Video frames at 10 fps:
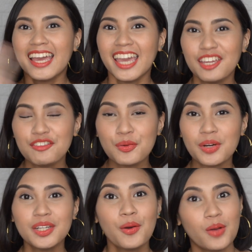Hey
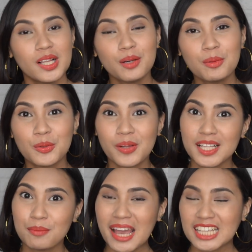everyone! Welcome or
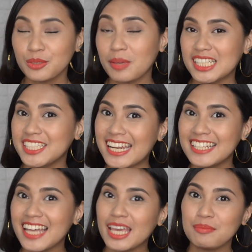welcome back to my
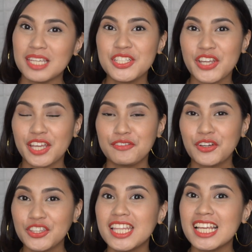channel. I'm Isha and
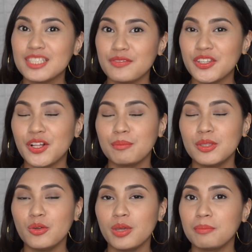for today's video, I'll be
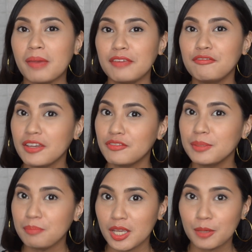doing my
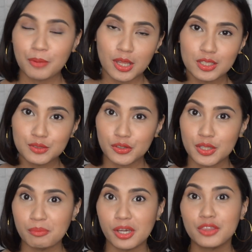favorite makeup products for
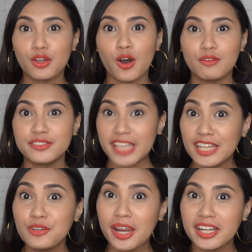the month of
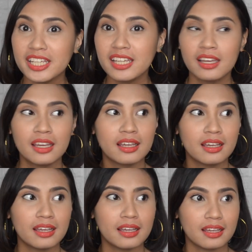January.
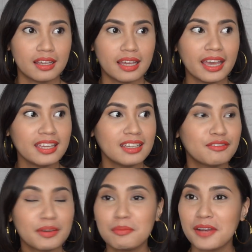Ay,
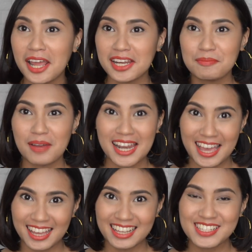February
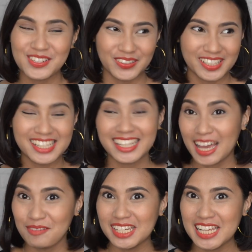pala. Sorry,
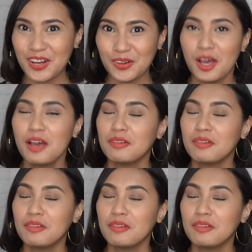nagkamali ako.